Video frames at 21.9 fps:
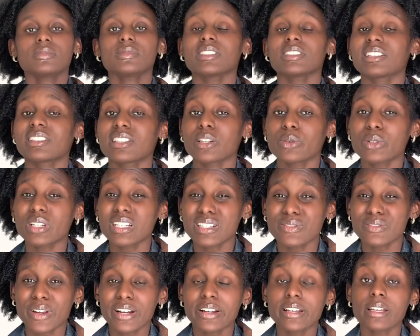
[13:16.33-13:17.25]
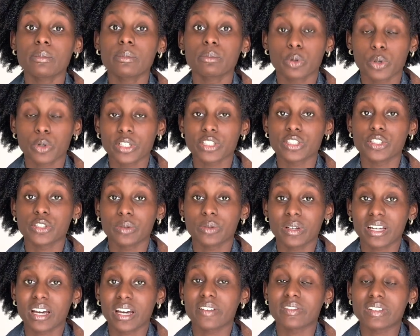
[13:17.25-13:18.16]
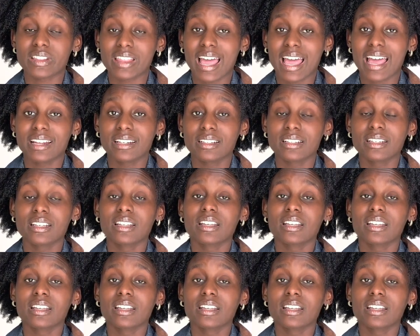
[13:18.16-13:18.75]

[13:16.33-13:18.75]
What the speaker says: So it is very important to uncover that